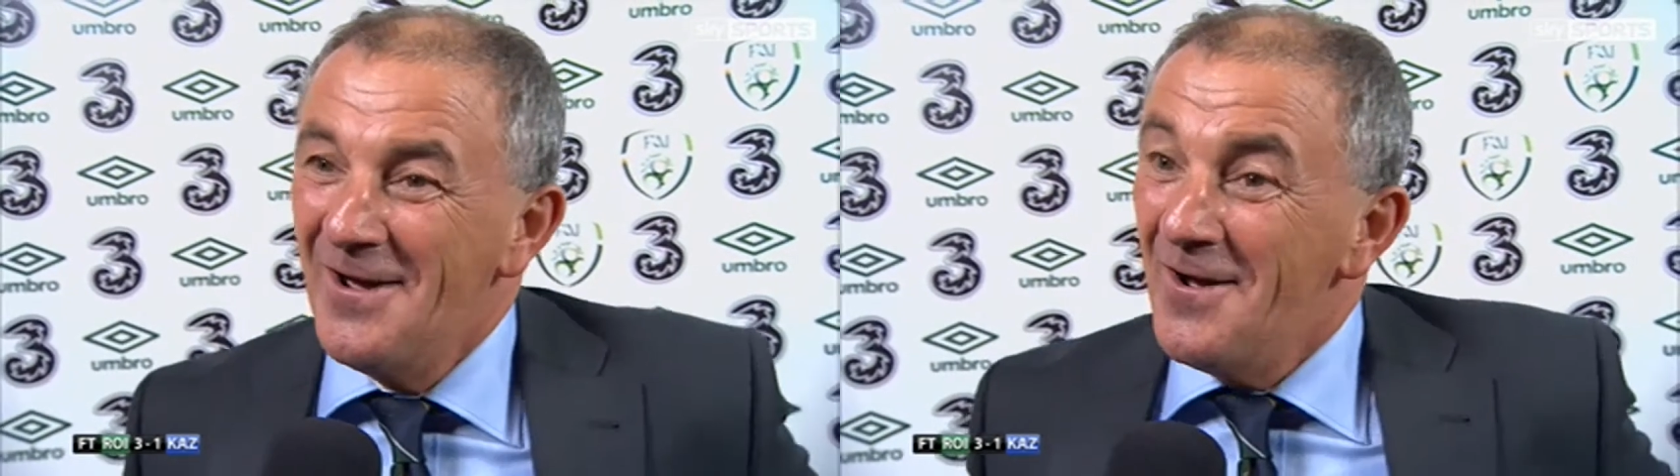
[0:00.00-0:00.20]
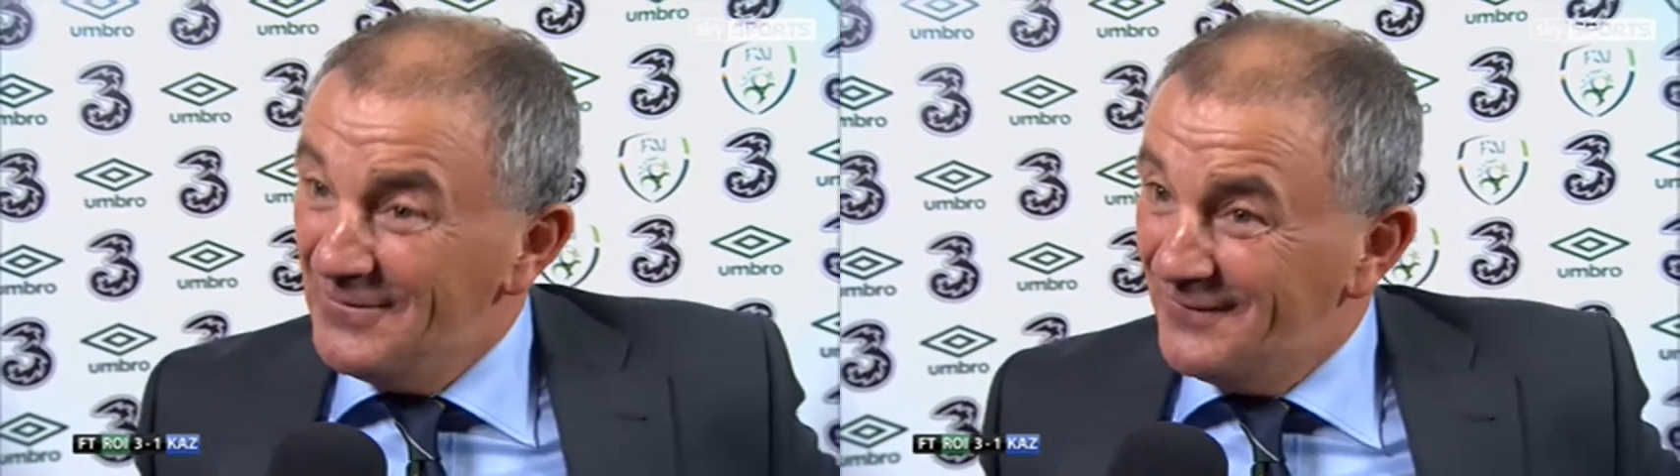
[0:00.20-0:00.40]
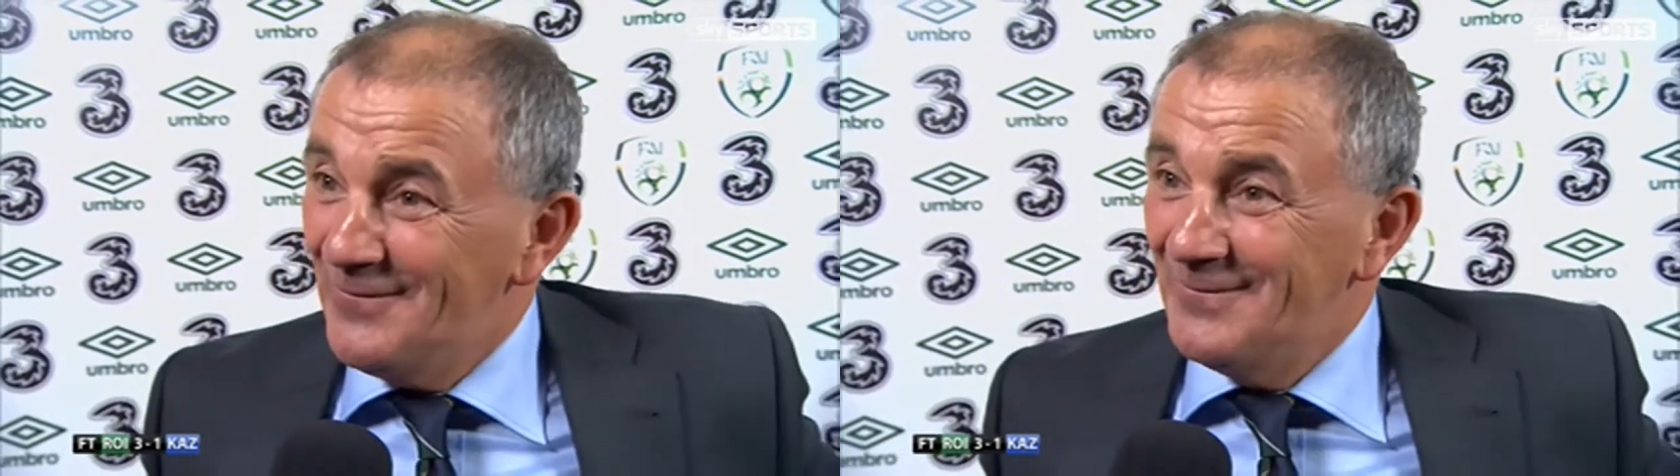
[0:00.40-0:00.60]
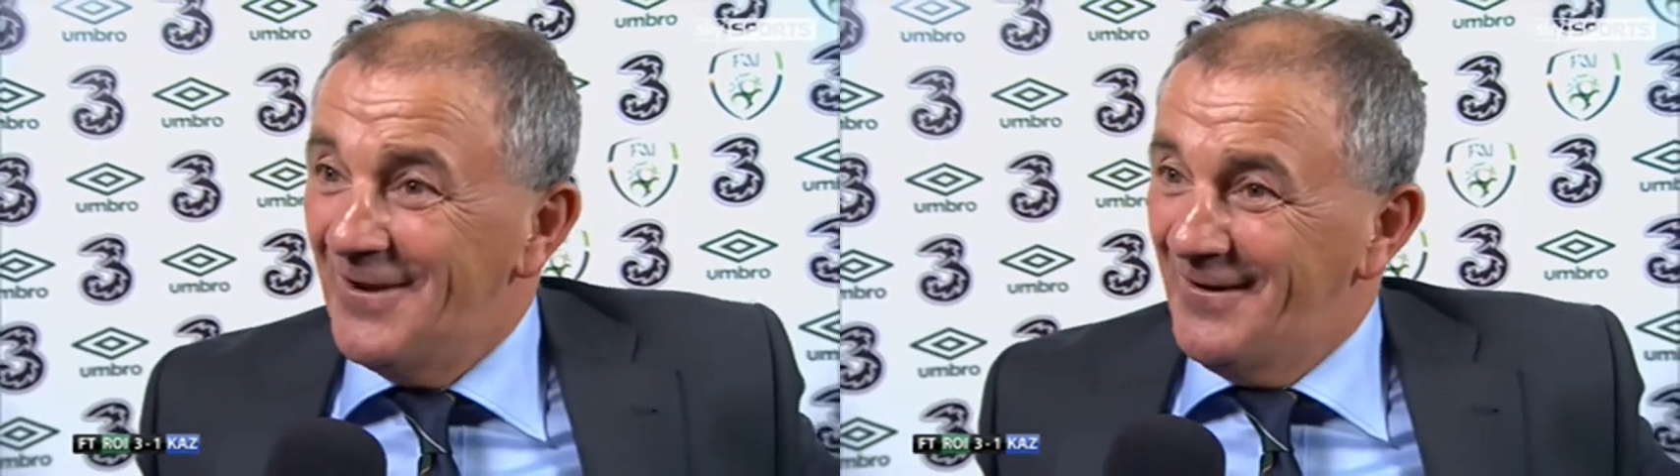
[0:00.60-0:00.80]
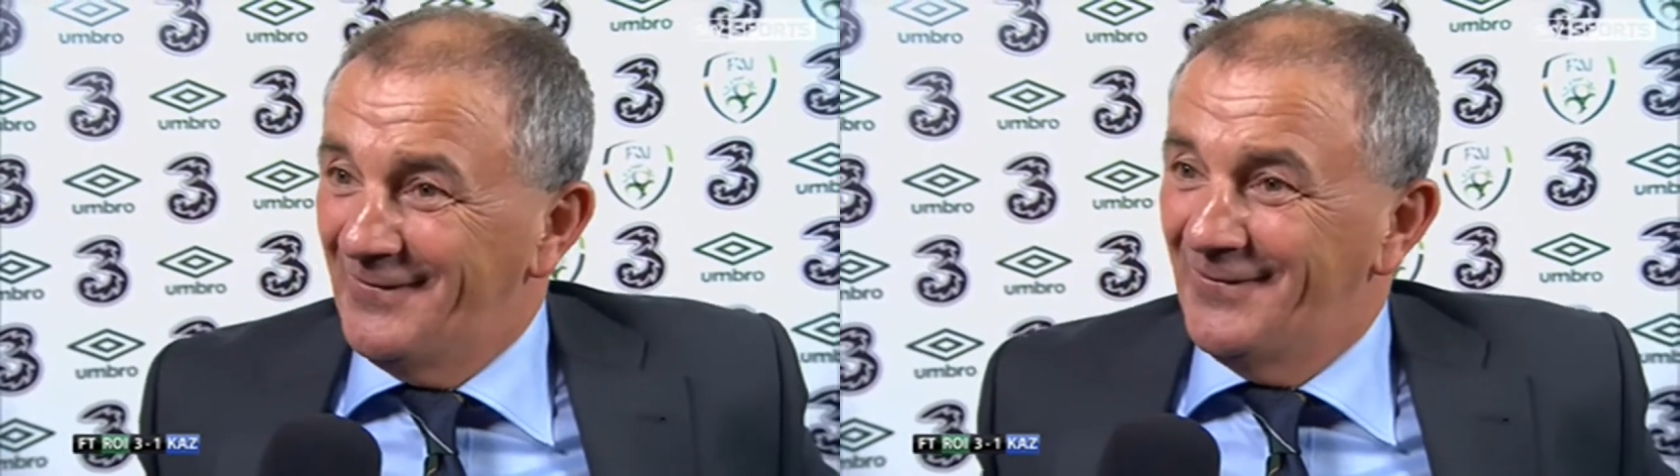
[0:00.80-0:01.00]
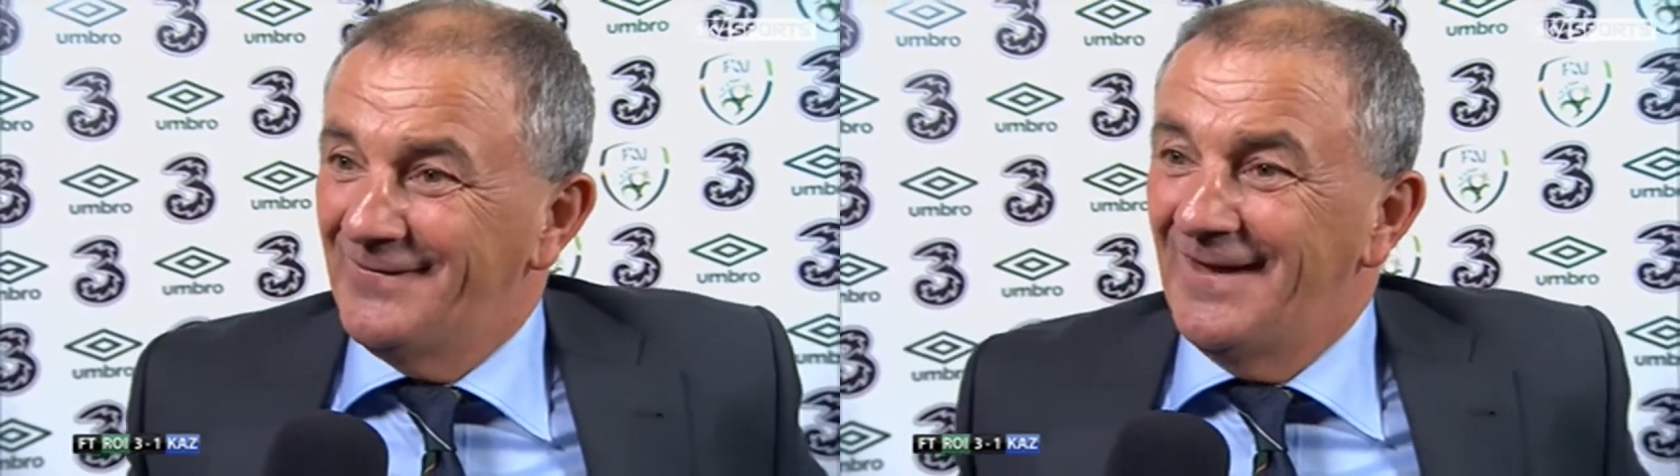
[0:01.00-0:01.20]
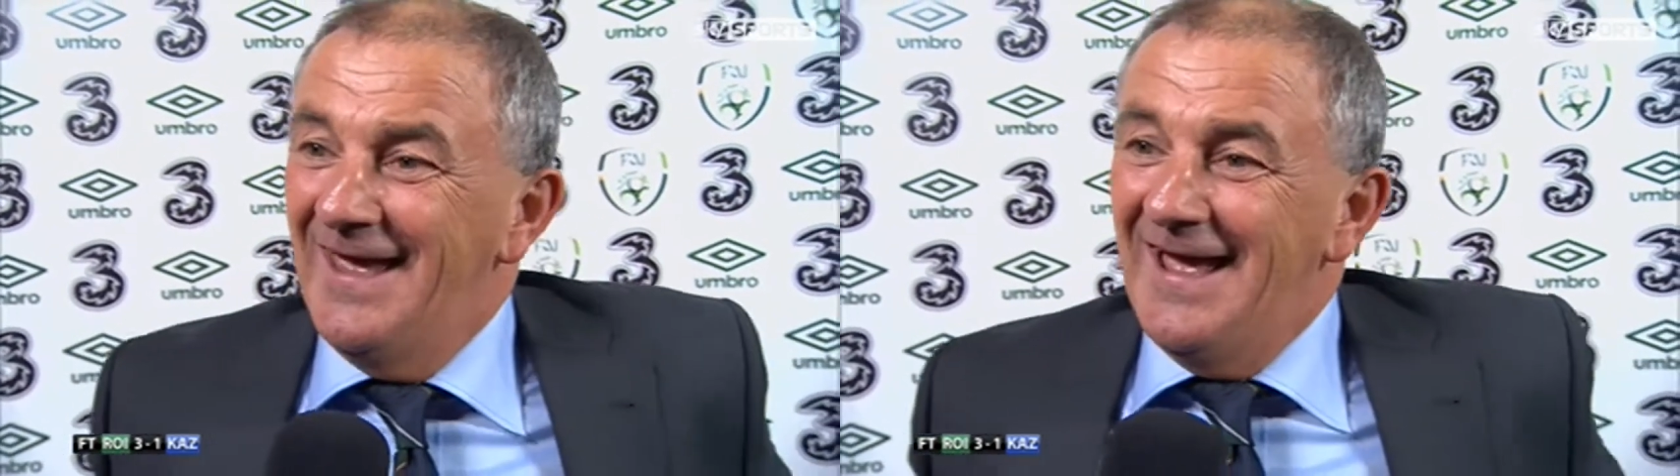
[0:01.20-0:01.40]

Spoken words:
I'm a dud, not a dud.